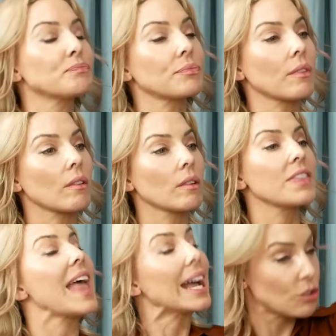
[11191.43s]
fault.
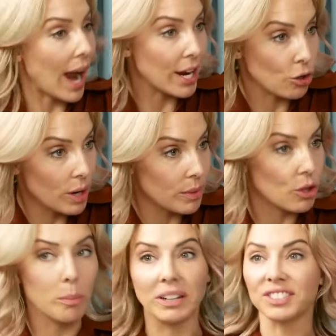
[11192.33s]
That's right. I agree with
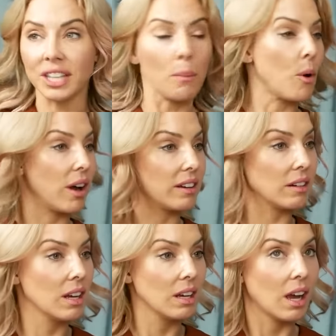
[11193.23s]
you. But if
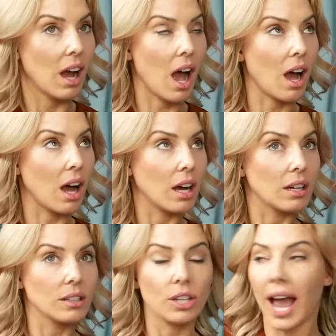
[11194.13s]
someone
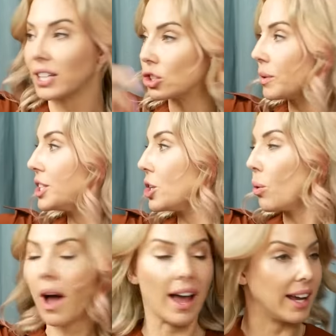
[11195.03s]
has 3
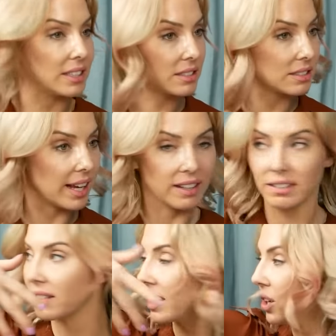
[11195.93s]
DUIs
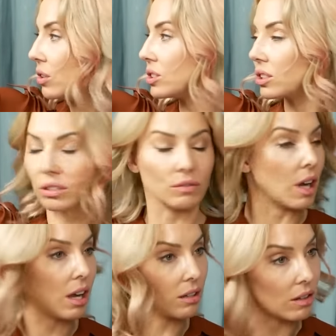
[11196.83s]
and kills
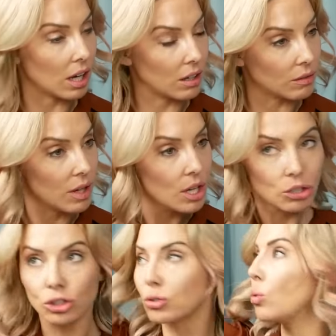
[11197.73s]
a
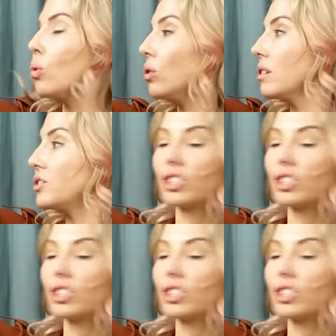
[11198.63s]
school of